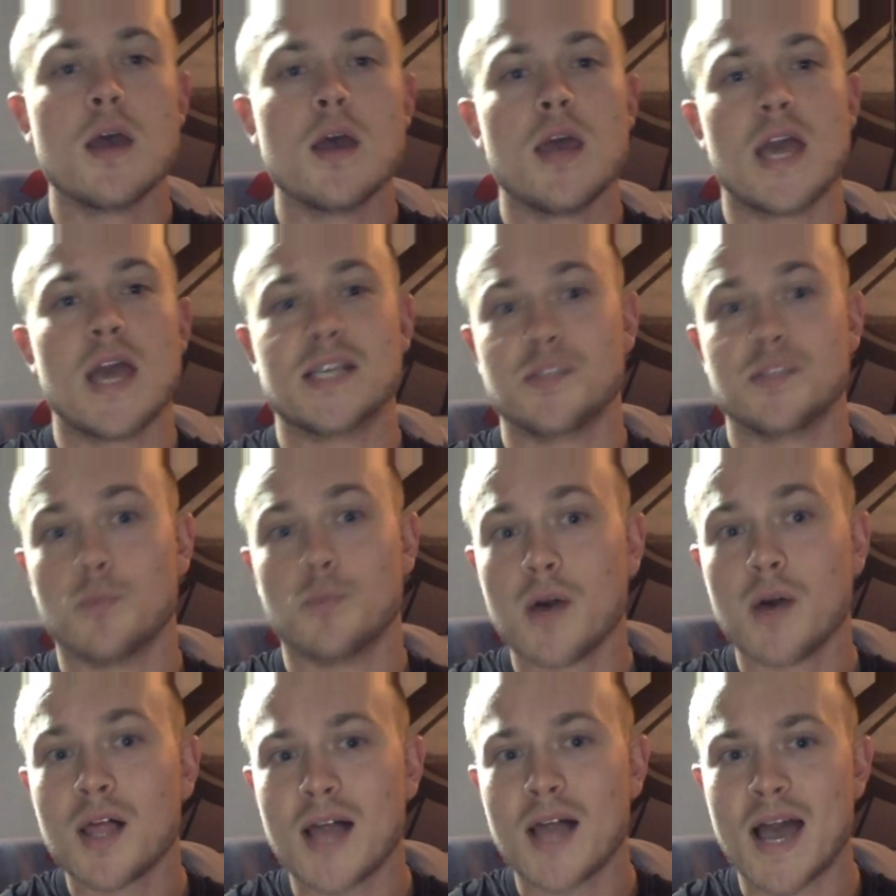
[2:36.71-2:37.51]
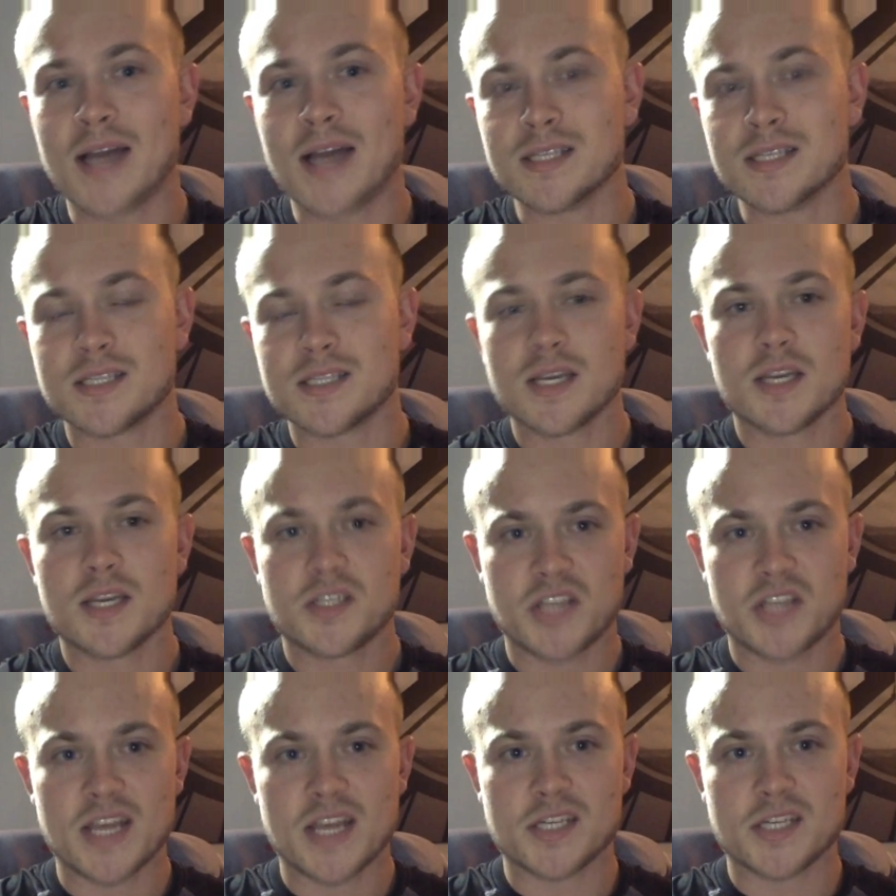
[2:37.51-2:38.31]
as well as
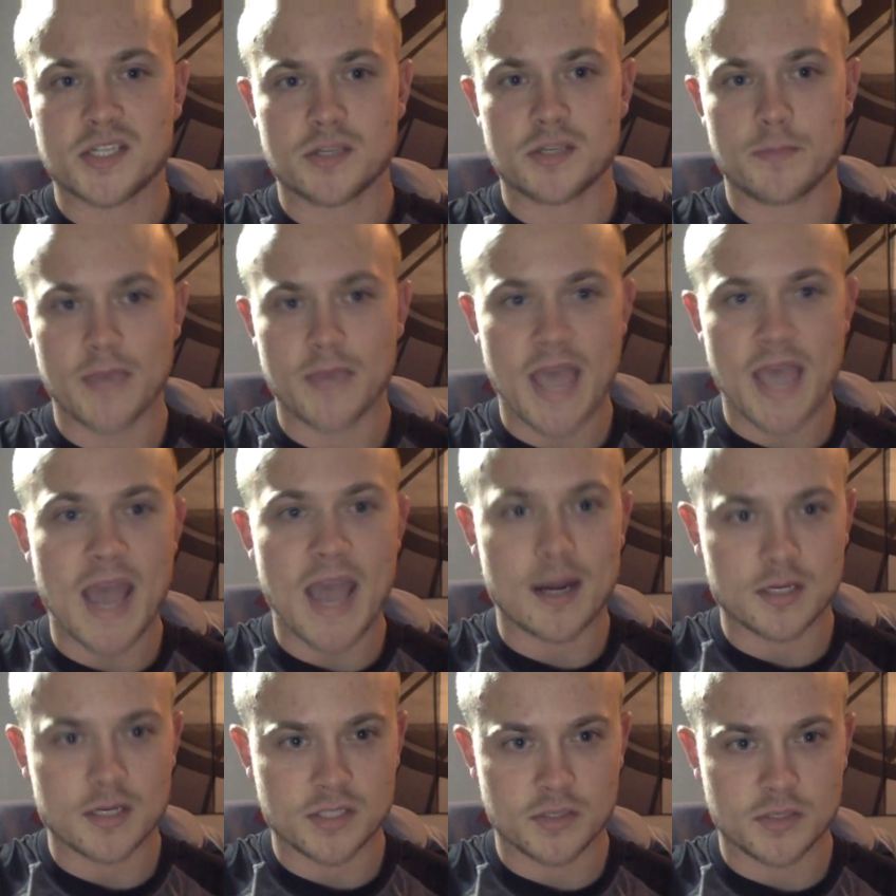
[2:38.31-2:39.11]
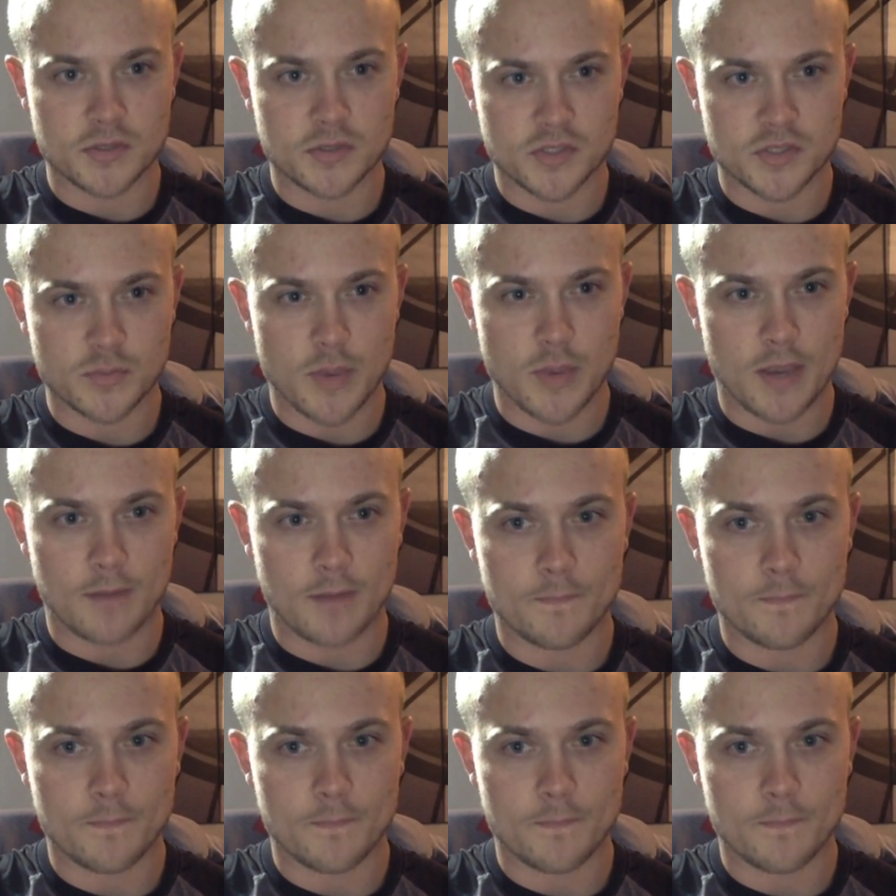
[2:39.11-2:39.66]
change the mechanics in your swing.